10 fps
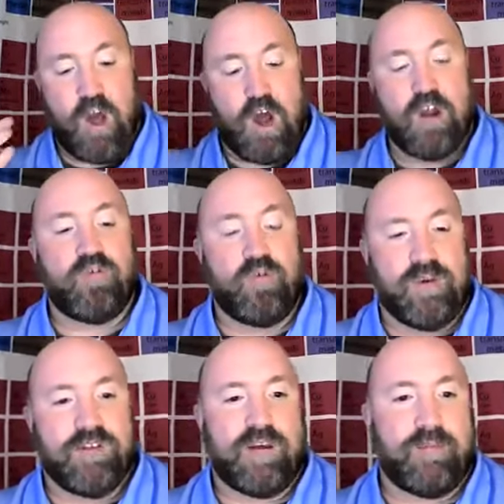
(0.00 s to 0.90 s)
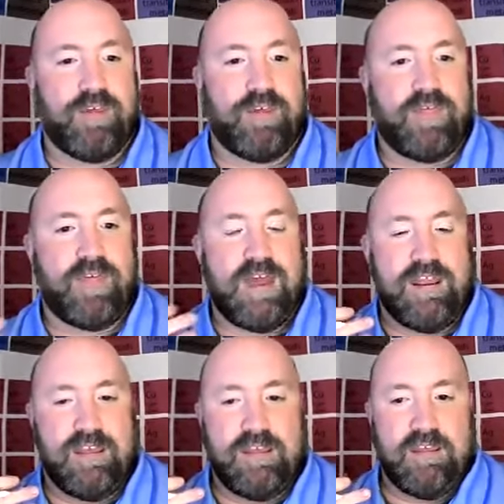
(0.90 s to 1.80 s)
are doing something that
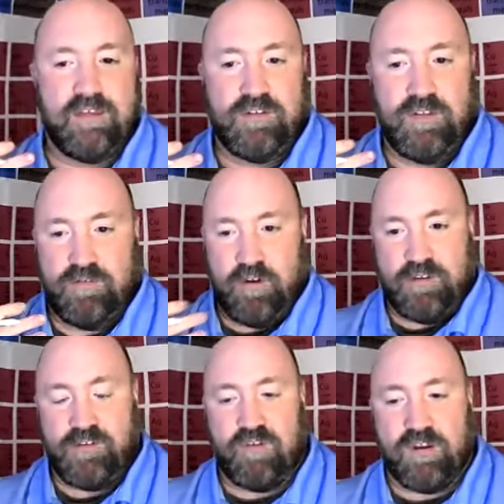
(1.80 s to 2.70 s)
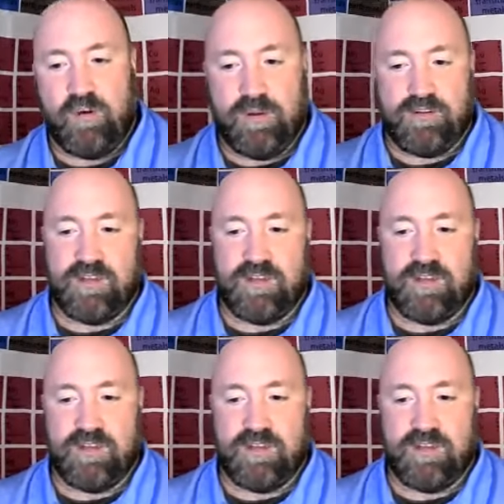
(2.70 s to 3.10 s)
is very strenuous